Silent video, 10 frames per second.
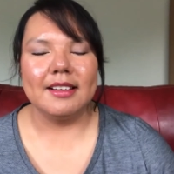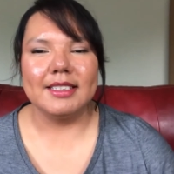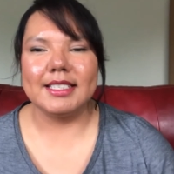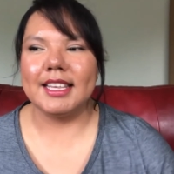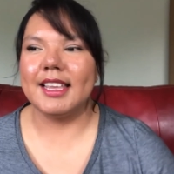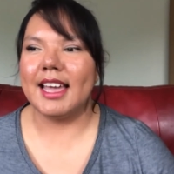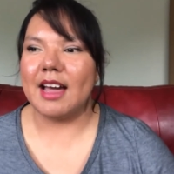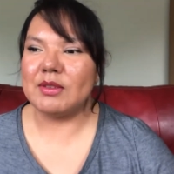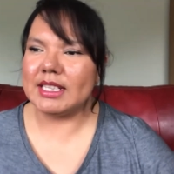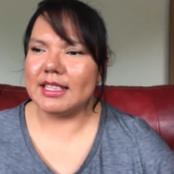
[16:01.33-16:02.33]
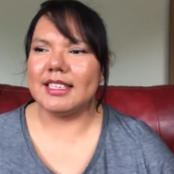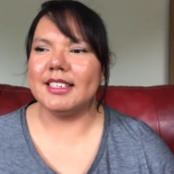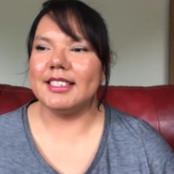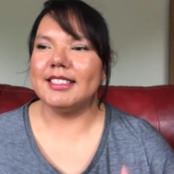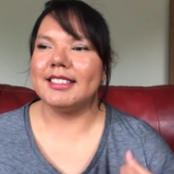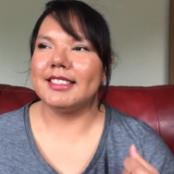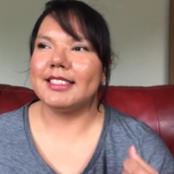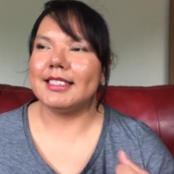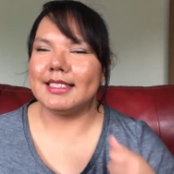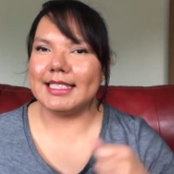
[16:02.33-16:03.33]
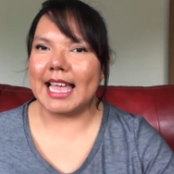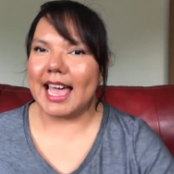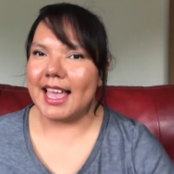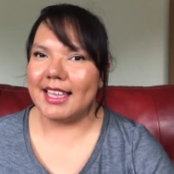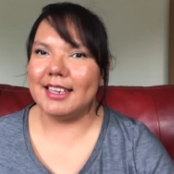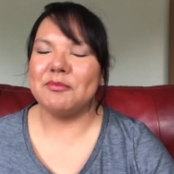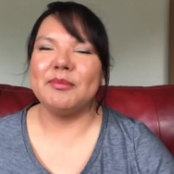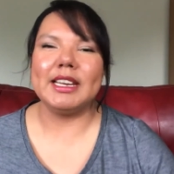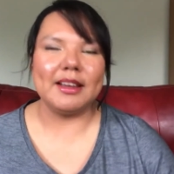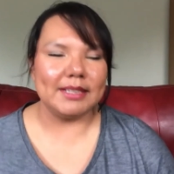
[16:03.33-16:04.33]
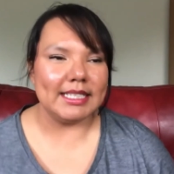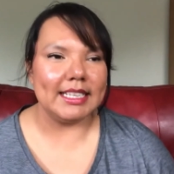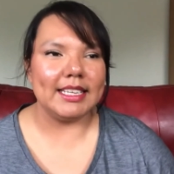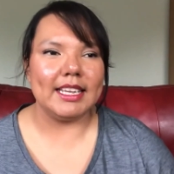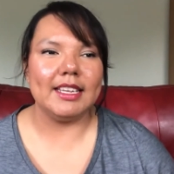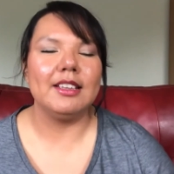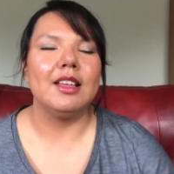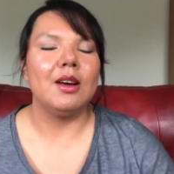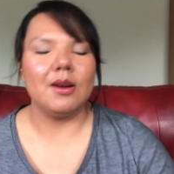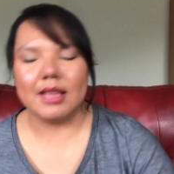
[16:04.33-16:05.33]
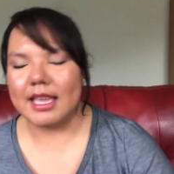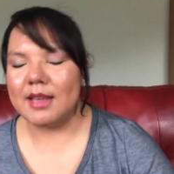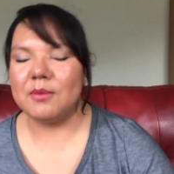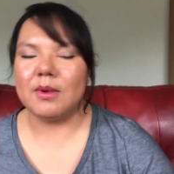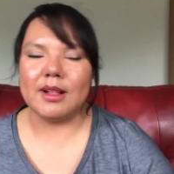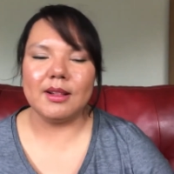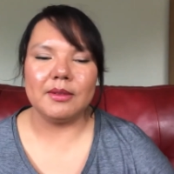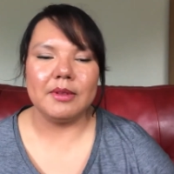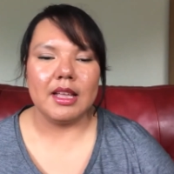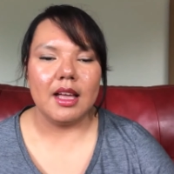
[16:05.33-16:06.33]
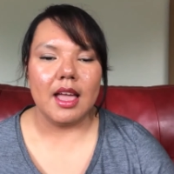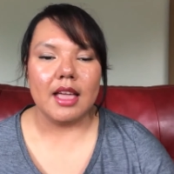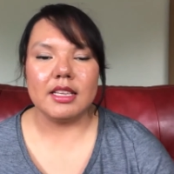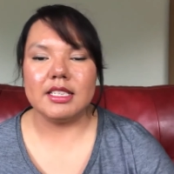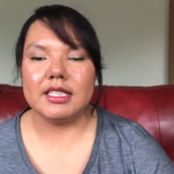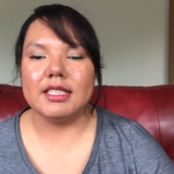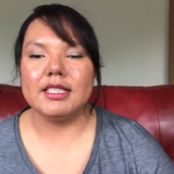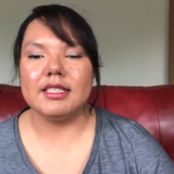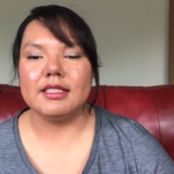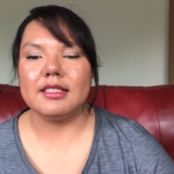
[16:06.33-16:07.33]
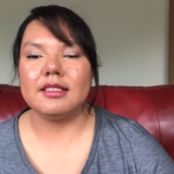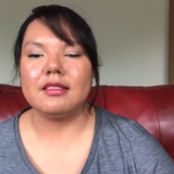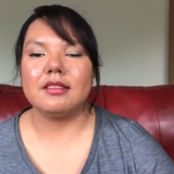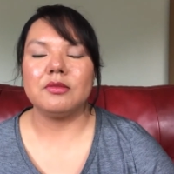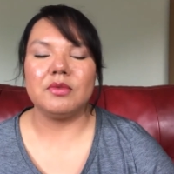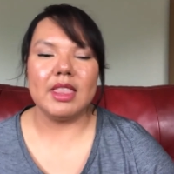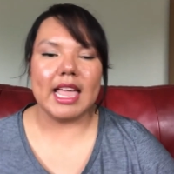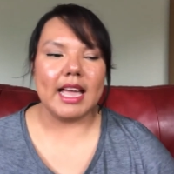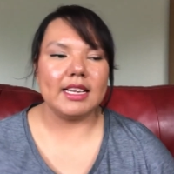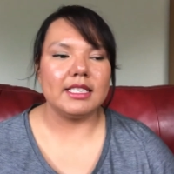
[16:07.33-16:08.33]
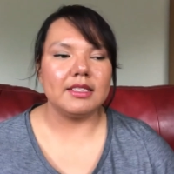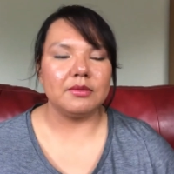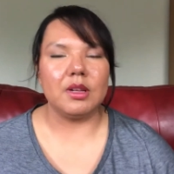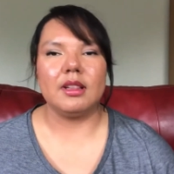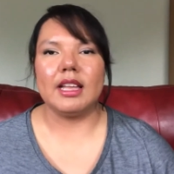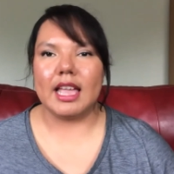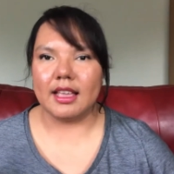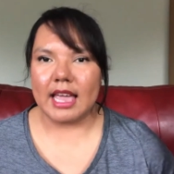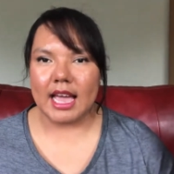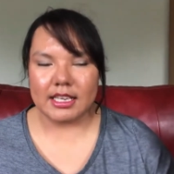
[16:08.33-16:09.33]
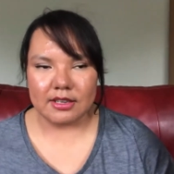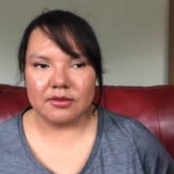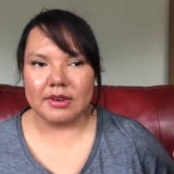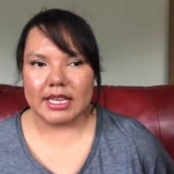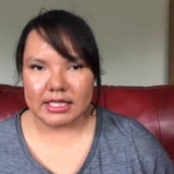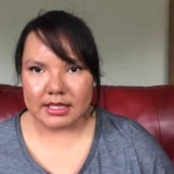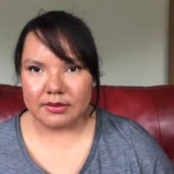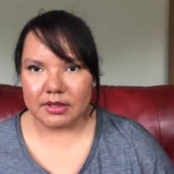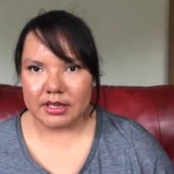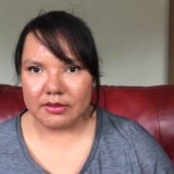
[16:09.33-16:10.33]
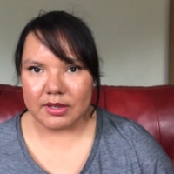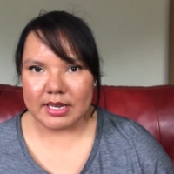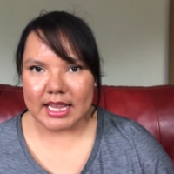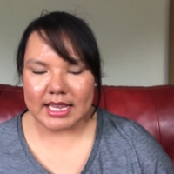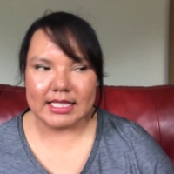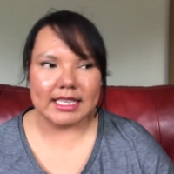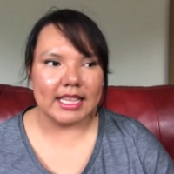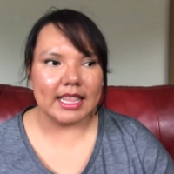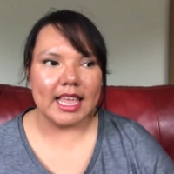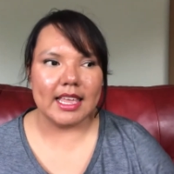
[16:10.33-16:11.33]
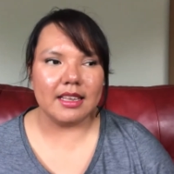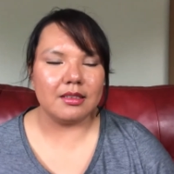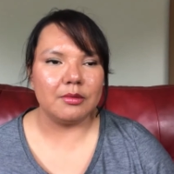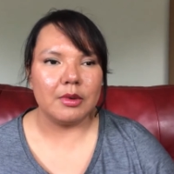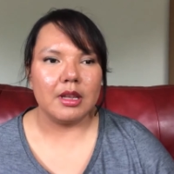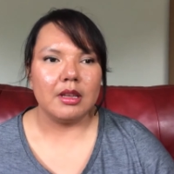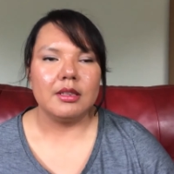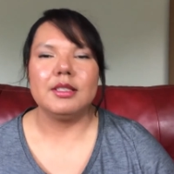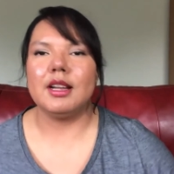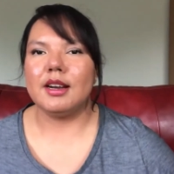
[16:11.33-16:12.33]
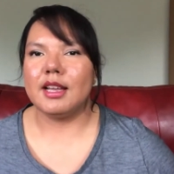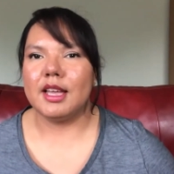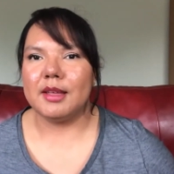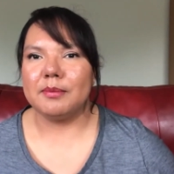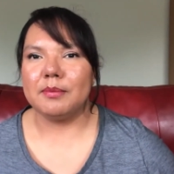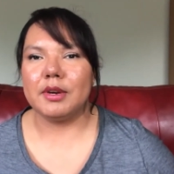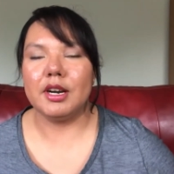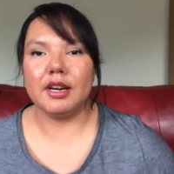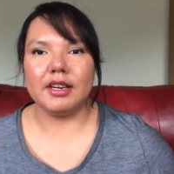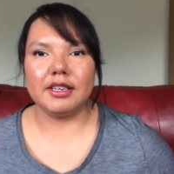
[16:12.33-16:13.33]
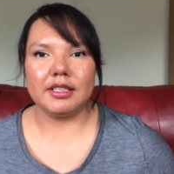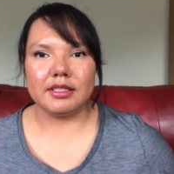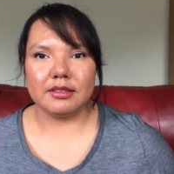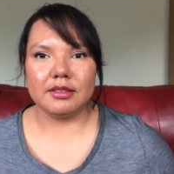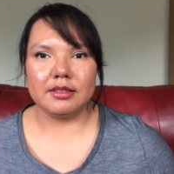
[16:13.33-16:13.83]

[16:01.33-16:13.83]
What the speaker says: I was a little sad, but I was thinking, okay, well, I could just relax, well, active rest for a few days and then start up her